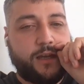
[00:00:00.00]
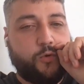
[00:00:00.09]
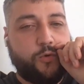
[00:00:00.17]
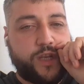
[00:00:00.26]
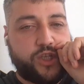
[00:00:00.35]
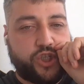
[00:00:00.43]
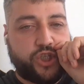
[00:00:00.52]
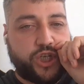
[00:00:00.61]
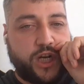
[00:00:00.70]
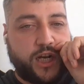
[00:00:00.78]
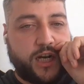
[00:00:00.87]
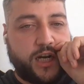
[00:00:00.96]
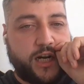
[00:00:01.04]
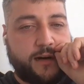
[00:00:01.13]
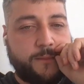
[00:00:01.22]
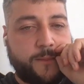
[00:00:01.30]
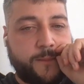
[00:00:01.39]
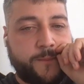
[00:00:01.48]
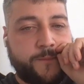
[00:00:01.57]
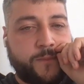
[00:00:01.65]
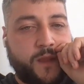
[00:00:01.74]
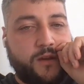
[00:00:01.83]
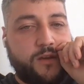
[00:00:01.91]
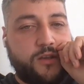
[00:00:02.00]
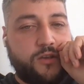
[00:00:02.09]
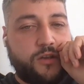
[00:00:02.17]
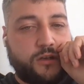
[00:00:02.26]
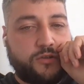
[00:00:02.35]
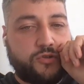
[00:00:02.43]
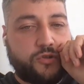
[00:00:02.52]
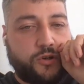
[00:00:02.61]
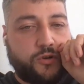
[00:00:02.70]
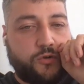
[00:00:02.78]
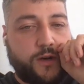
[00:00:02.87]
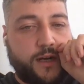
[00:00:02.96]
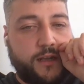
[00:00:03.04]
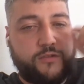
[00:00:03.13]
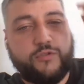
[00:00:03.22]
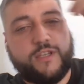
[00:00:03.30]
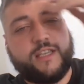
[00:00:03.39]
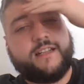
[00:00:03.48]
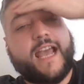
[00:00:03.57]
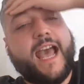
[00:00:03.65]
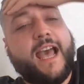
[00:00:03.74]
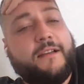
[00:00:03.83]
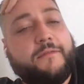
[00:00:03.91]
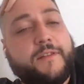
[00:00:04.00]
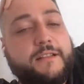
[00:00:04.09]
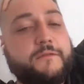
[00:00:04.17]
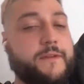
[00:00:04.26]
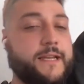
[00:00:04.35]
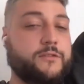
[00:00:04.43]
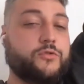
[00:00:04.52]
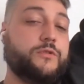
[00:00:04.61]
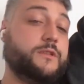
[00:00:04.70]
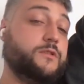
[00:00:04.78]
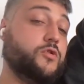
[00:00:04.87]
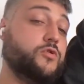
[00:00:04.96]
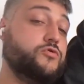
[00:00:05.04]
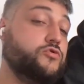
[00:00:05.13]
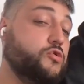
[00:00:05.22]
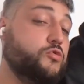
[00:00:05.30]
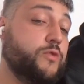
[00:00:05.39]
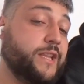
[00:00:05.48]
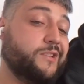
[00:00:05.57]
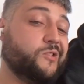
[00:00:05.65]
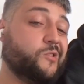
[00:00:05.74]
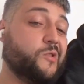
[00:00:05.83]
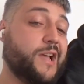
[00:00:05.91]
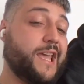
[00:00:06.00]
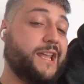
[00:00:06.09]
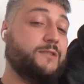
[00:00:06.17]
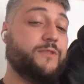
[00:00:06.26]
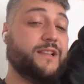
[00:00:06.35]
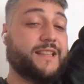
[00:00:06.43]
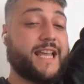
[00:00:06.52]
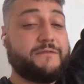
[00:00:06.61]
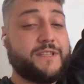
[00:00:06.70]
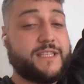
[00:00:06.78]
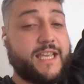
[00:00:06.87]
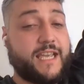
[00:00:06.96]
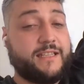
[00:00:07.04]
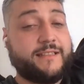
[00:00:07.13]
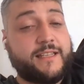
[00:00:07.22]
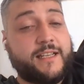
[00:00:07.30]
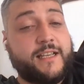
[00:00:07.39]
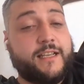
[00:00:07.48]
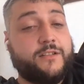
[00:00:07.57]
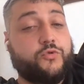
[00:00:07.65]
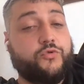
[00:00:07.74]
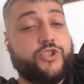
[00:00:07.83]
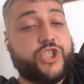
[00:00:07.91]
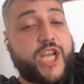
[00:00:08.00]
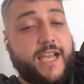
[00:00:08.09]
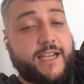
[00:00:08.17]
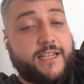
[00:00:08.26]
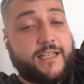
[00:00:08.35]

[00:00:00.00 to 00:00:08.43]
which are, so you can have an event on new window and we'll navigate to check